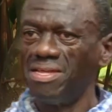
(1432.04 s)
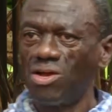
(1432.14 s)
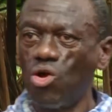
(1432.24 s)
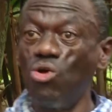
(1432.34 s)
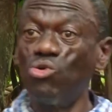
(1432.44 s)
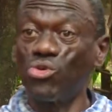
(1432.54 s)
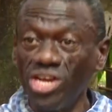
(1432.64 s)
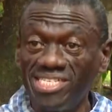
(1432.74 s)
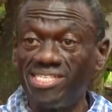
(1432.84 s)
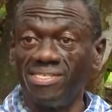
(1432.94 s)

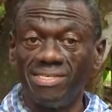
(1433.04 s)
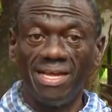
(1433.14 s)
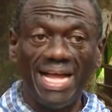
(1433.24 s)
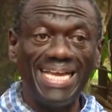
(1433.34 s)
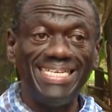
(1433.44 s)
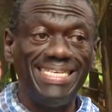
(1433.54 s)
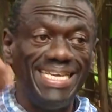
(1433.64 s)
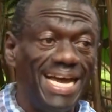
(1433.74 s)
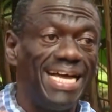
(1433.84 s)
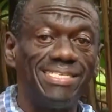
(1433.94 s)
concrete
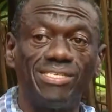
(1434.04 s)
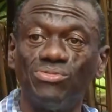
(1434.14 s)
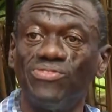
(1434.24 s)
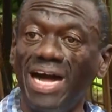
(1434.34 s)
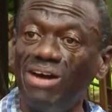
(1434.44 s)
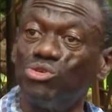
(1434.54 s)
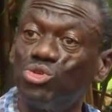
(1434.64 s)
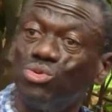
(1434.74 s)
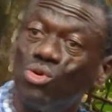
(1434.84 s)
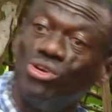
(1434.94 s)
ideas of how
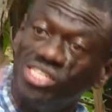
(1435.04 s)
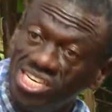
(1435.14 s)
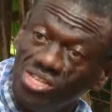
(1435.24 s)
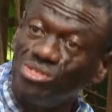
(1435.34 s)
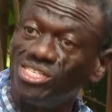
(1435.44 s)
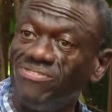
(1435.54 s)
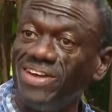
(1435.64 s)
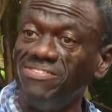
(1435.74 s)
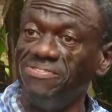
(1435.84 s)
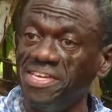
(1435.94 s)
to continue
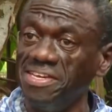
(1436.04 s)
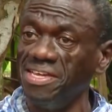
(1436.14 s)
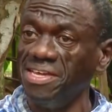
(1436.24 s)
surviving,